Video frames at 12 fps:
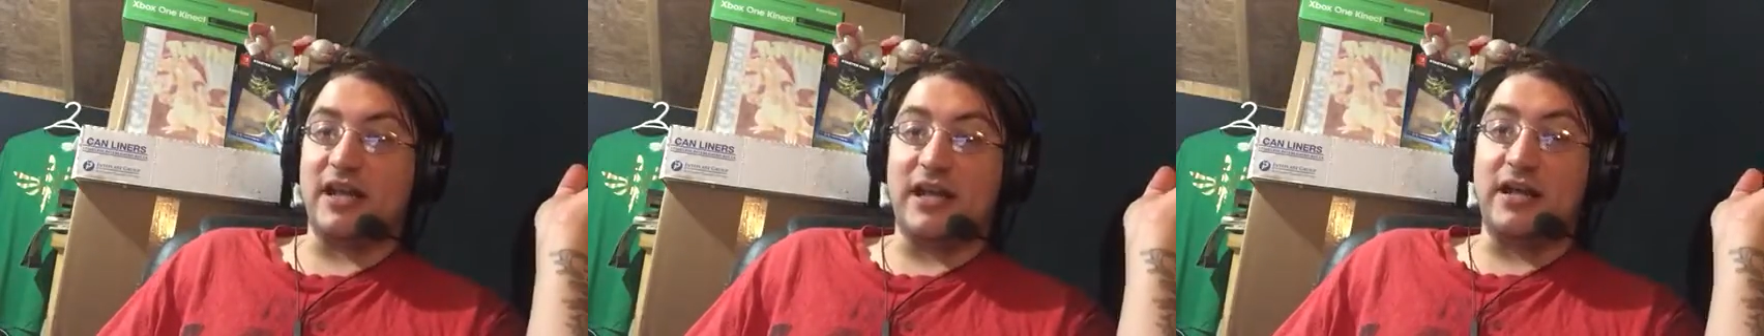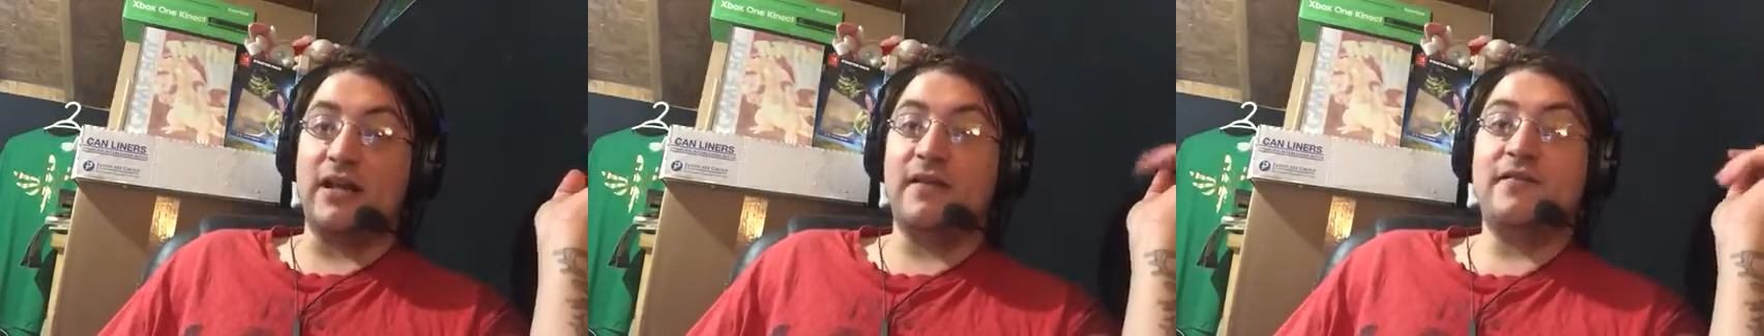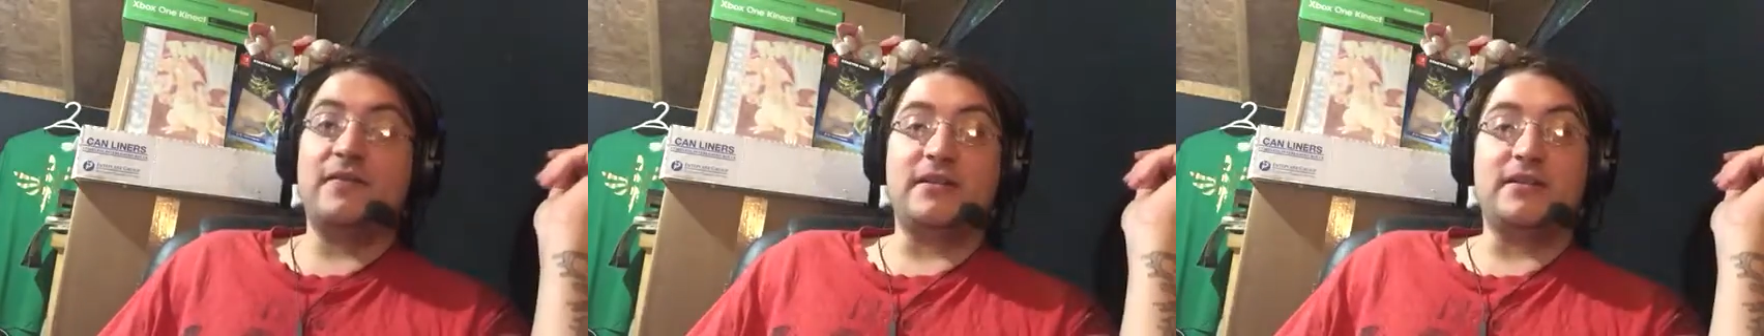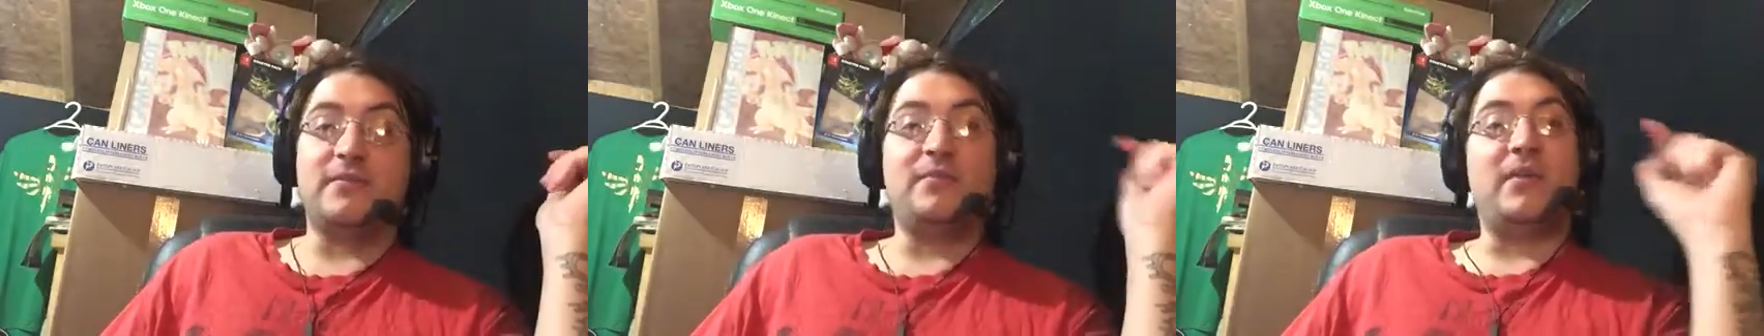I have,
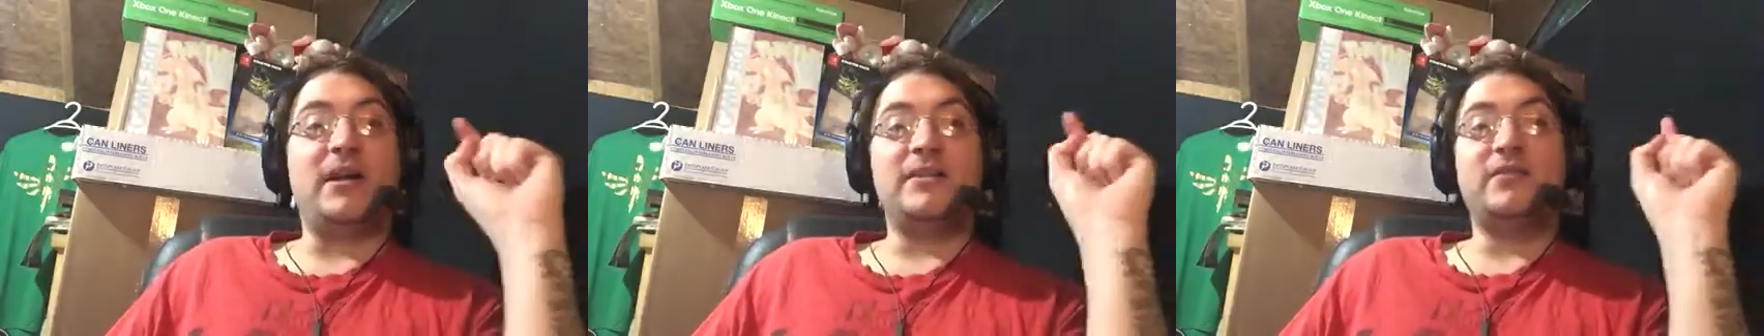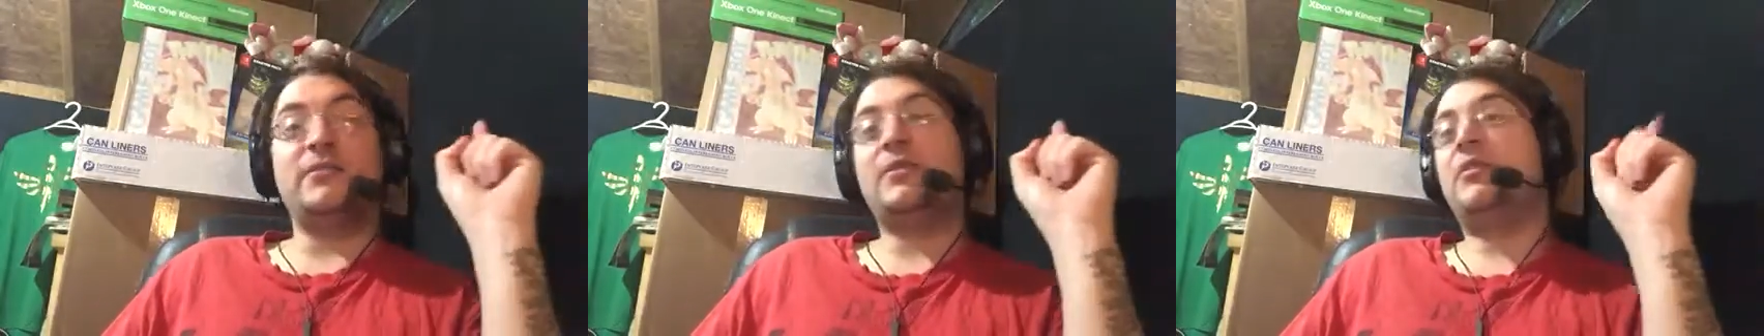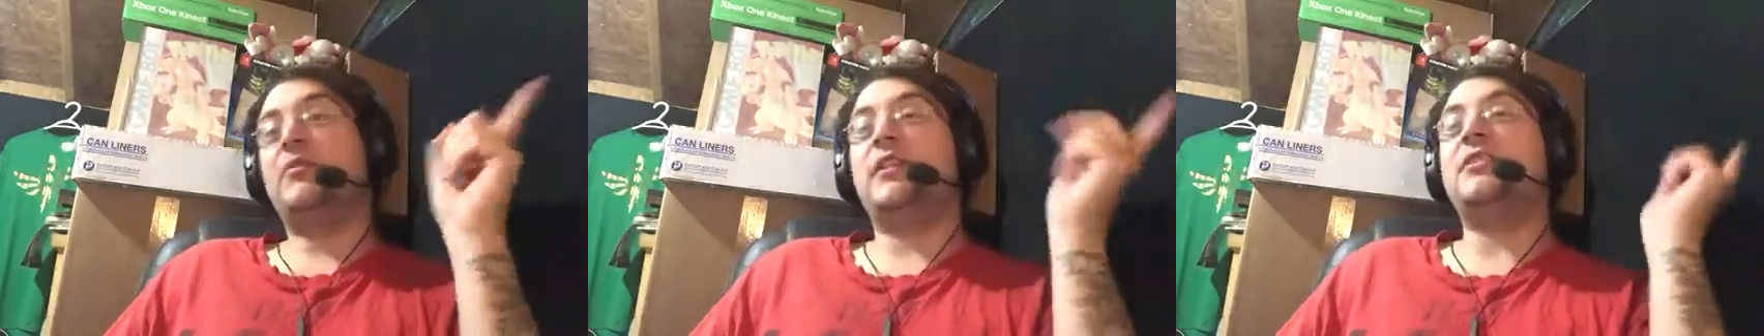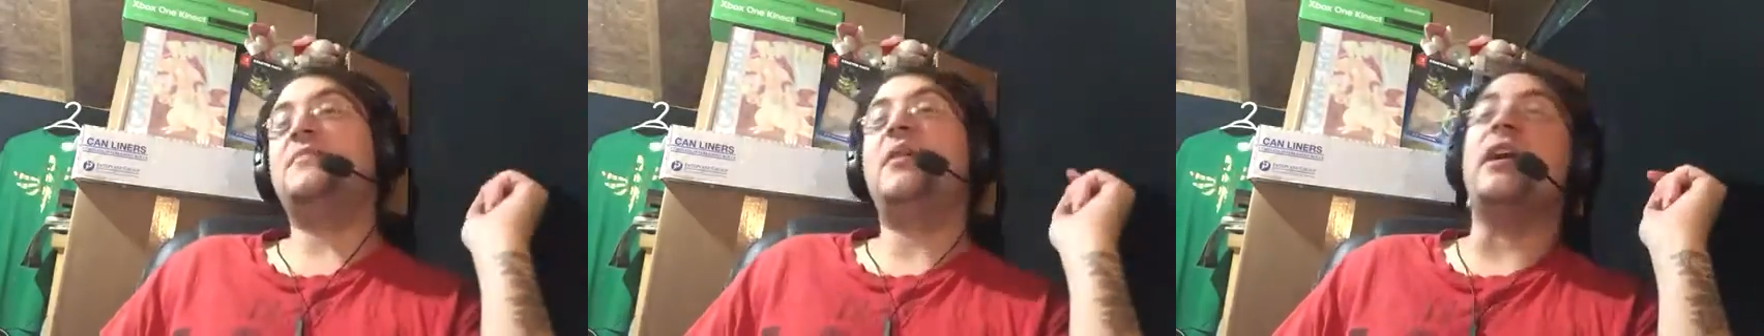except mine's are in the
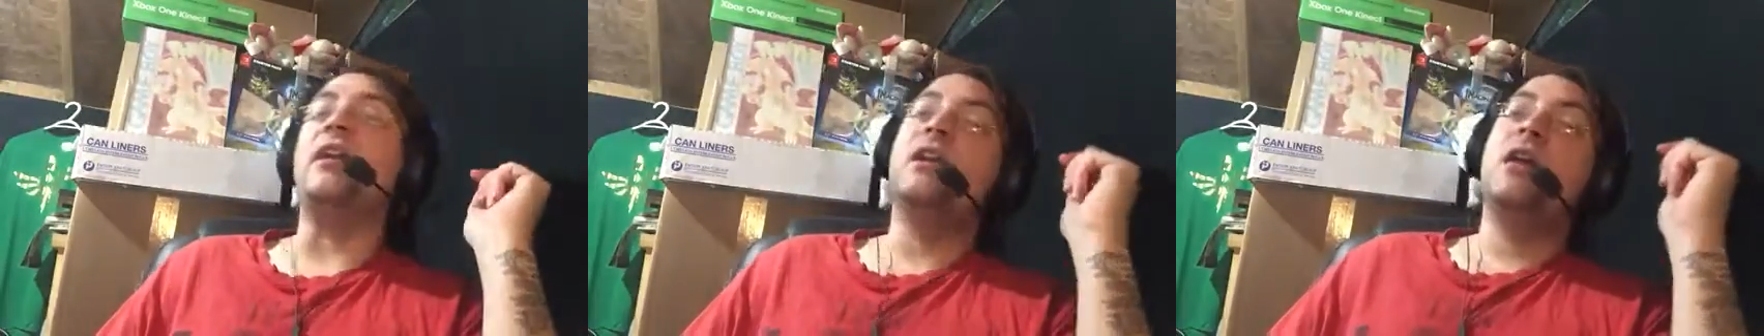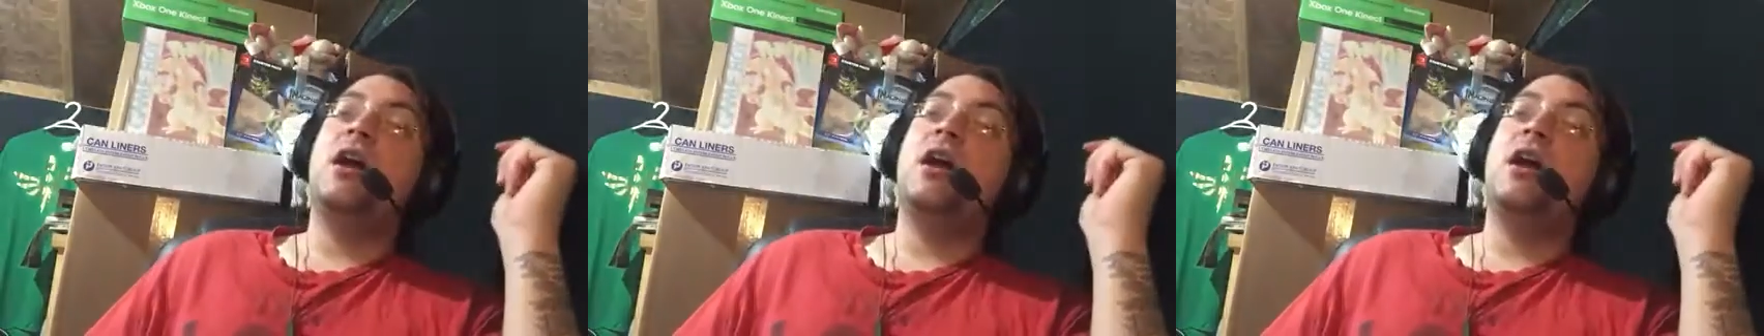correct spot.